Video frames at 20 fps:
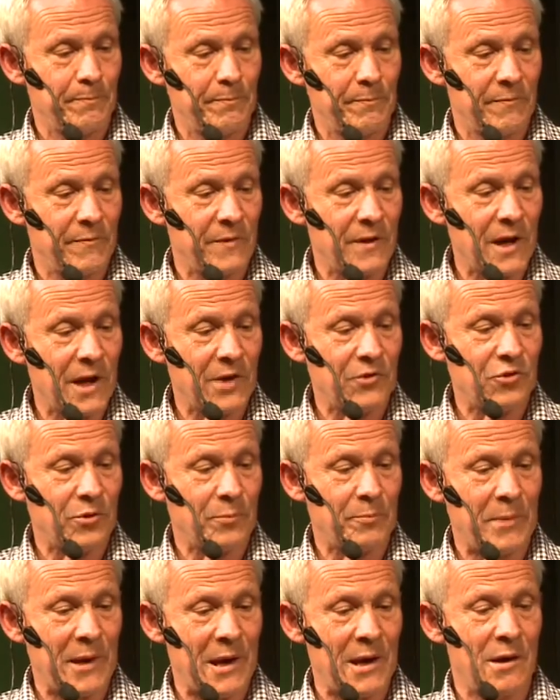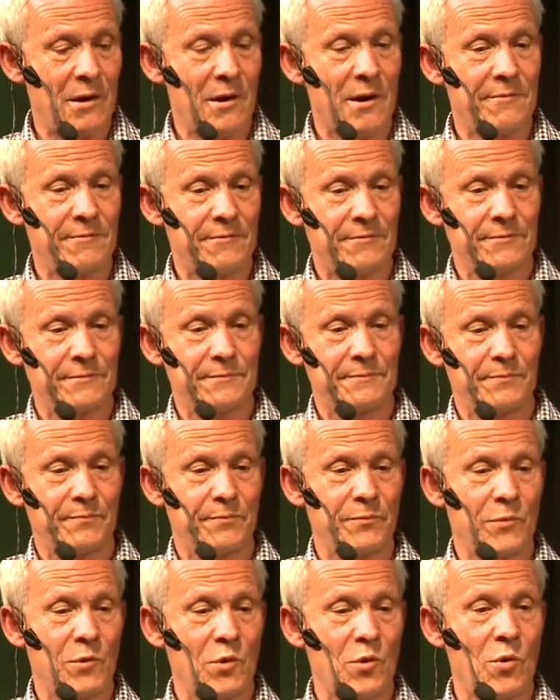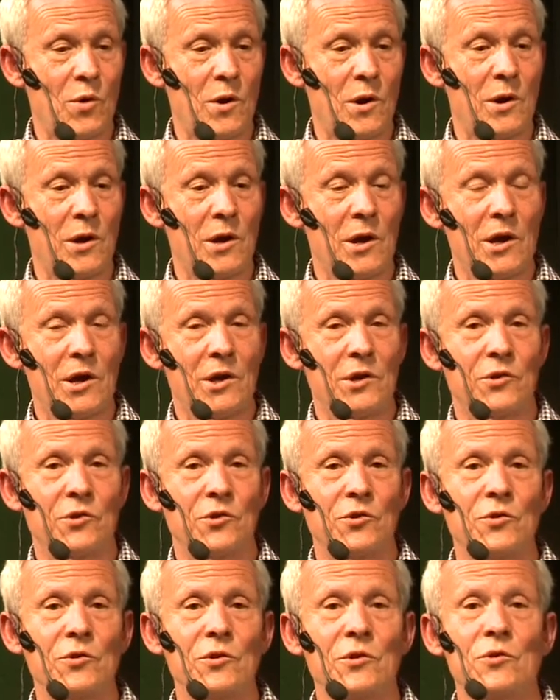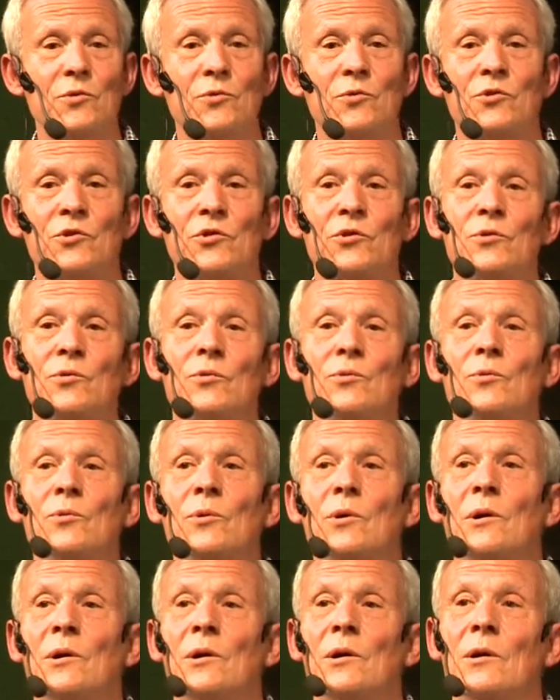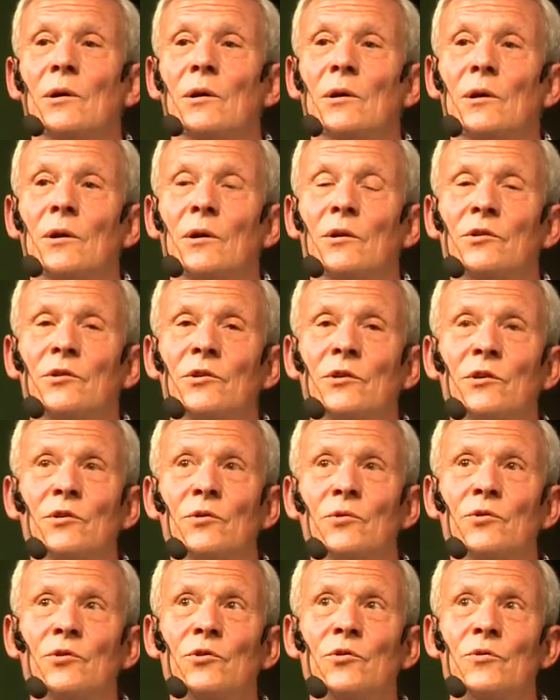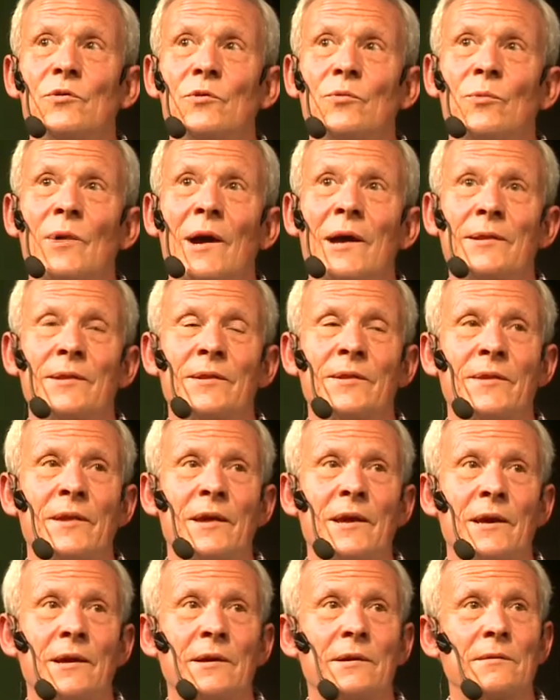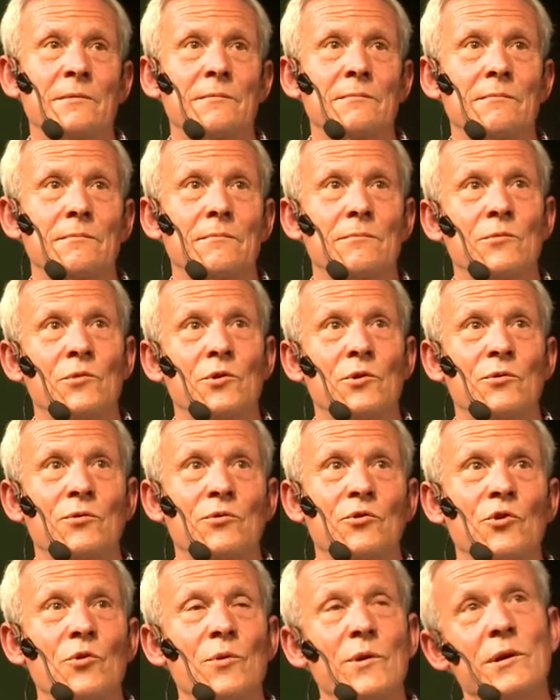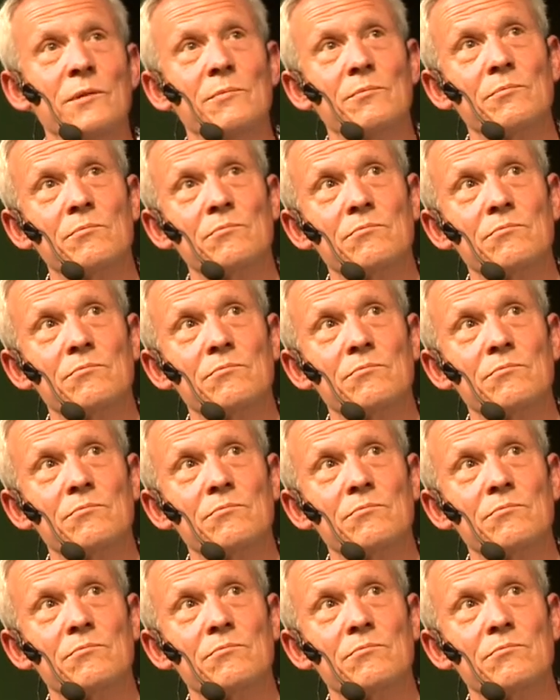financial payoff, or do you do the right thing? You're doing